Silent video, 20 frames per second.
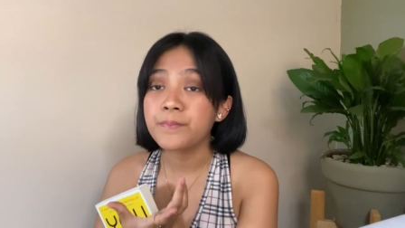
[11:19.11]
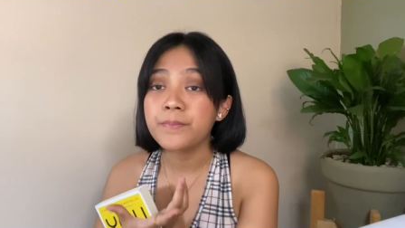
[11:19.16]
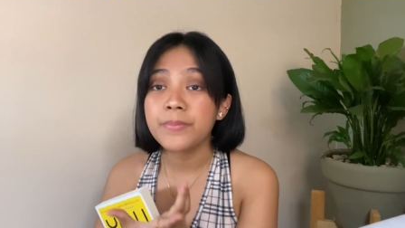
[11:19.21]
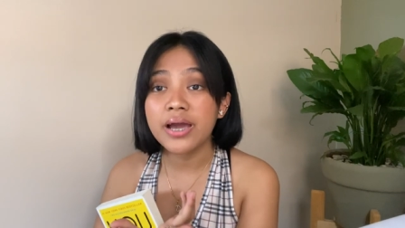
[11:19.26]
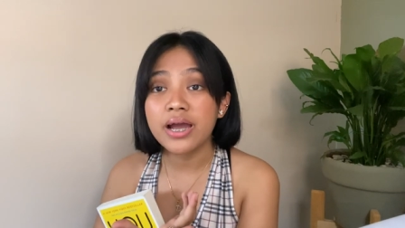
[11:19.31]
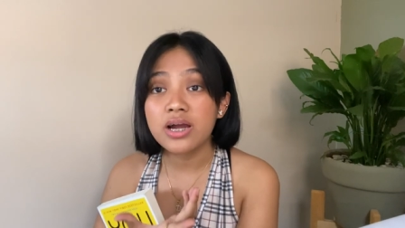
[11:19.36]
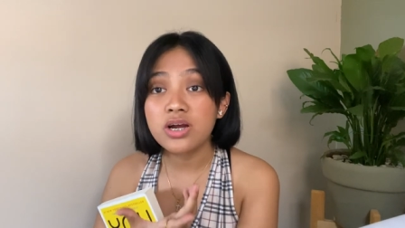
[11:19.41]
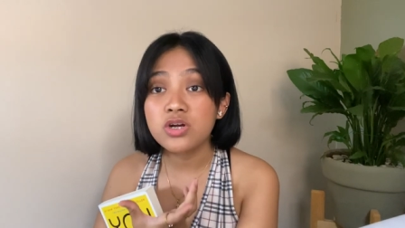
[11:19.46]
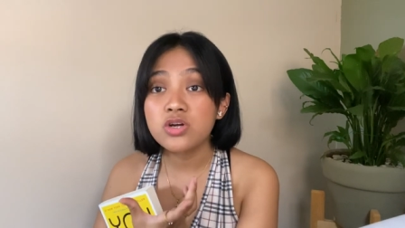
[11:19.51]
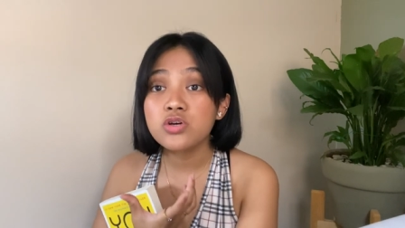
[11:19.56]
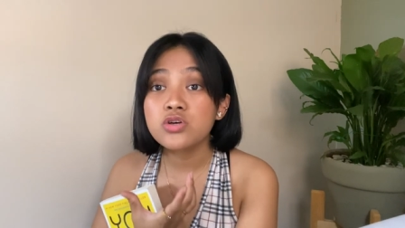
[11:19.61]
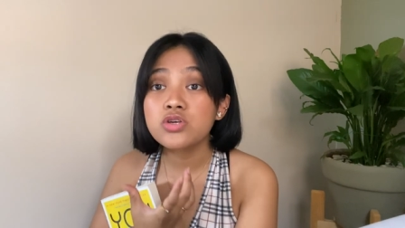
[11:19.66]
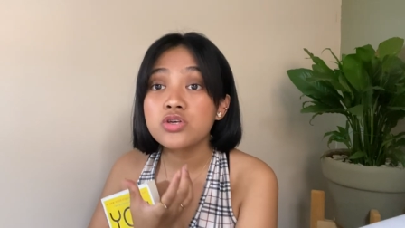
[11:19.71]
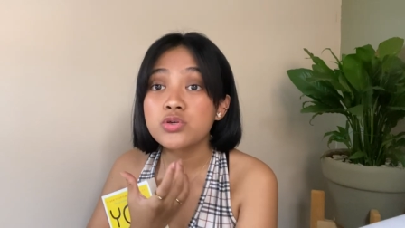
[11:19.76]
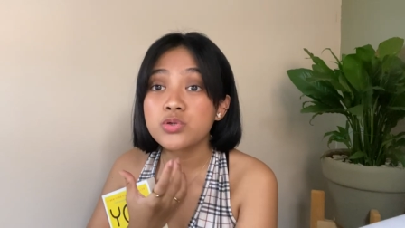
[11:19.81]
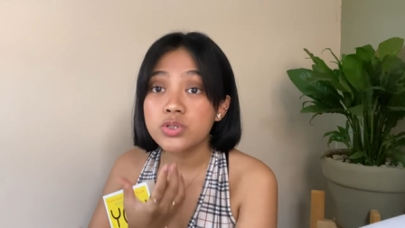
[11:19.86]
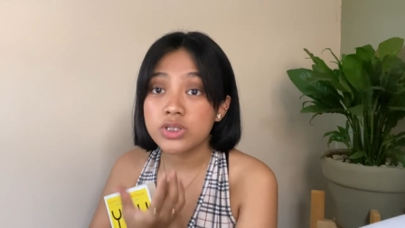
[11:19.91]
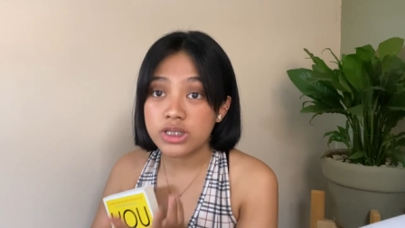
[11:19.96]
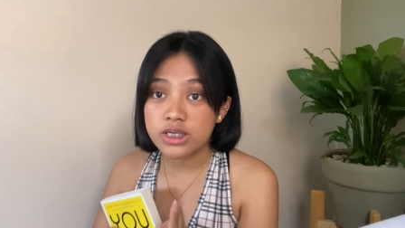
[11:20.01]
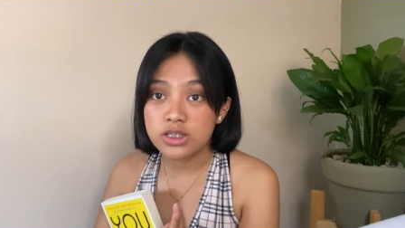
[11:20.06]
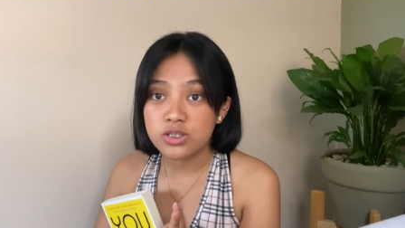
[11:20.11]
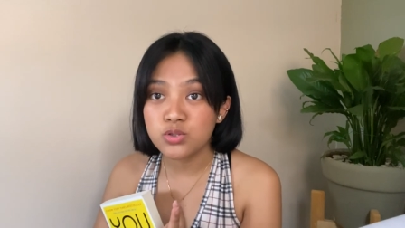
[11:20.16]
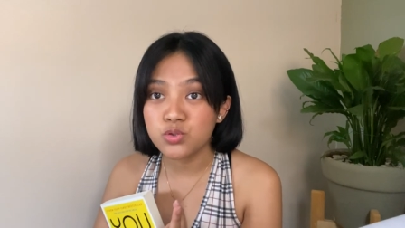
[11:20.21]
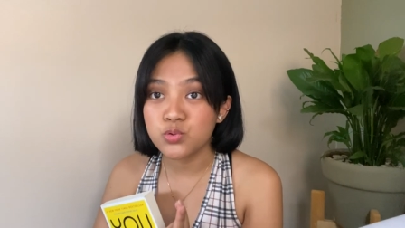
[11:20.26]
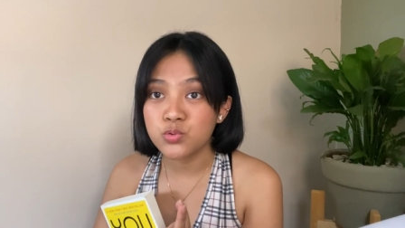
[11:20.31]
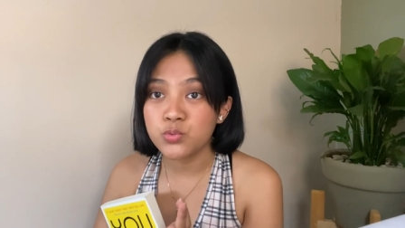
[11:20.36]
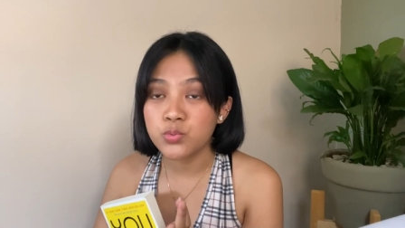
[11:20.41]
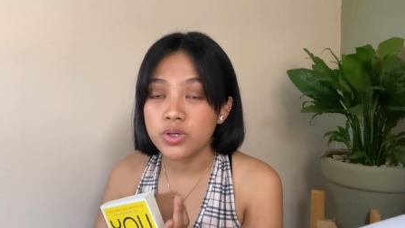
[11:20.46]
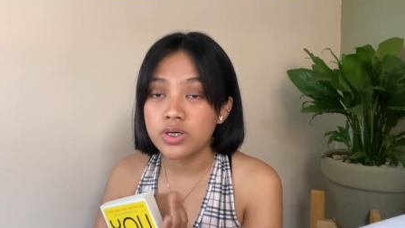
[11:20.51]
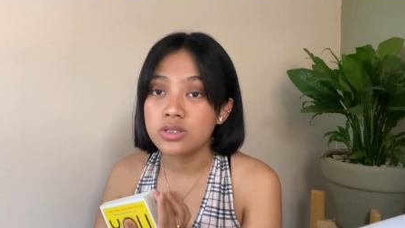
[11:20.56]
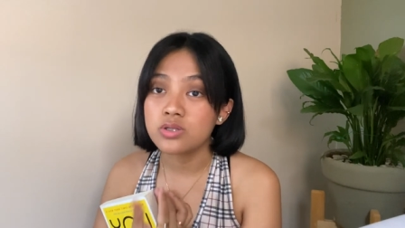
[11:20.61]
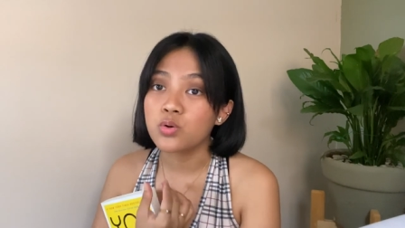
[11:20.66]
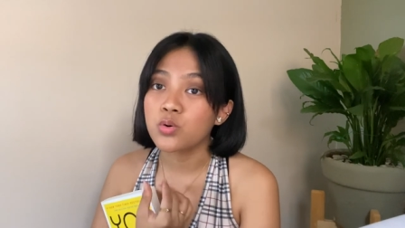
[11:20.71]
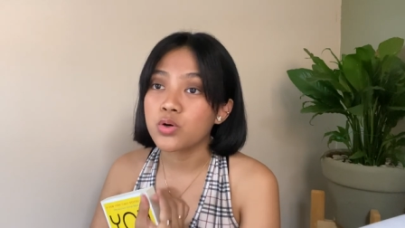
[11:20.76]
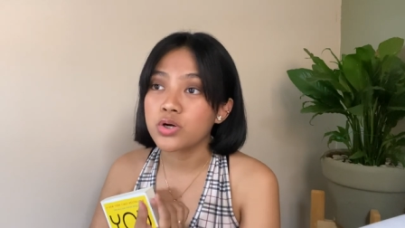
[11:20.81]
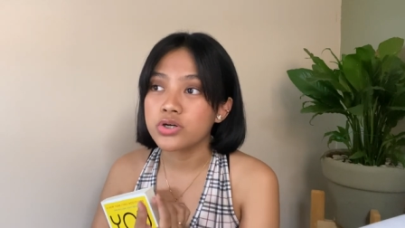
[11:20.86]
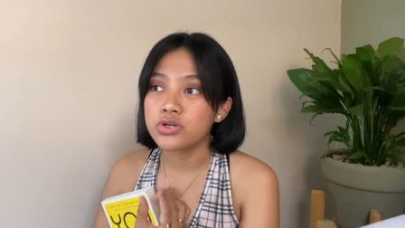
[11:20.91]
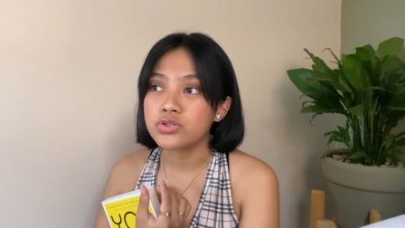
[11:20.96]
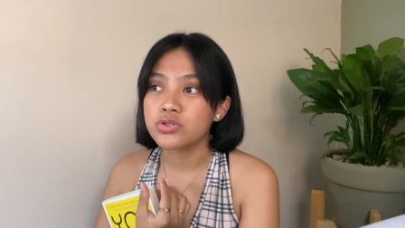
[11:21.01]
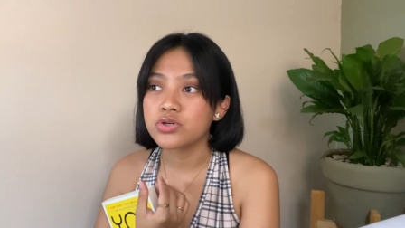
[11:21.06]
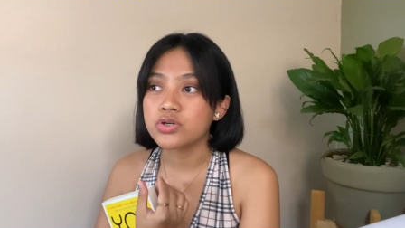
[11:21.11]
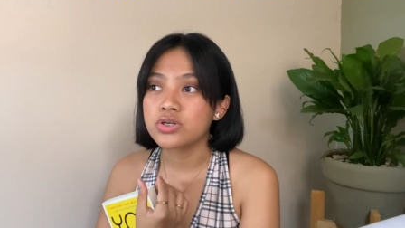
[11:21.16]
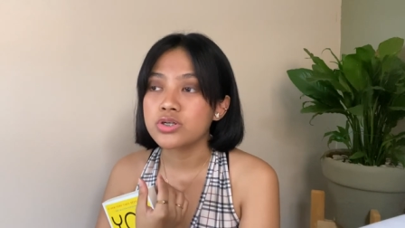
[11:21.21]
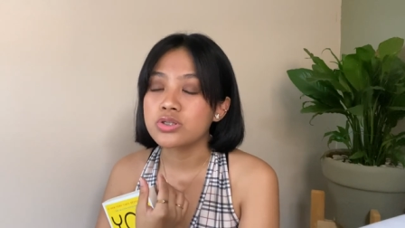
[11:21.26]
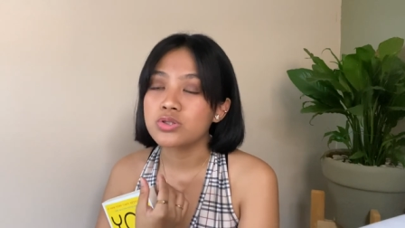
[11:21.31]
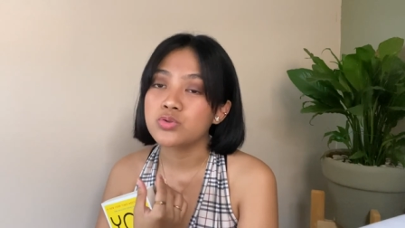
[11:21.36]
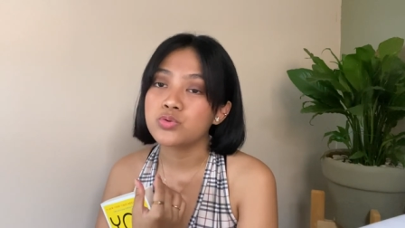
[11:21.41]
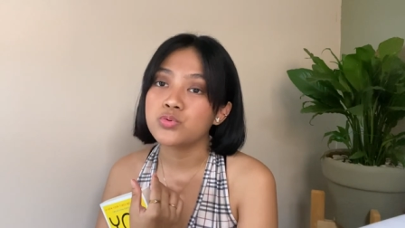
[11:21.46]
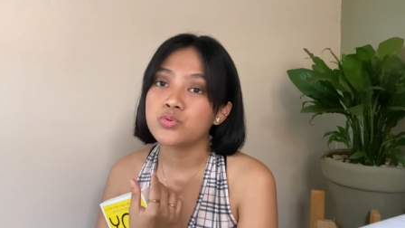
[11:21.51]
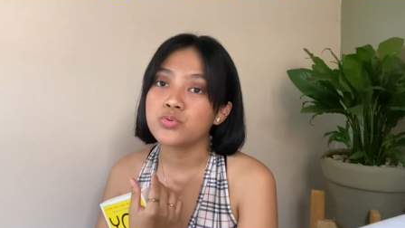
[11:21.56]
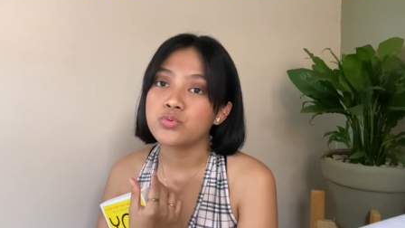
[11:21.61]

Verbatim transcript: pero you need to in order to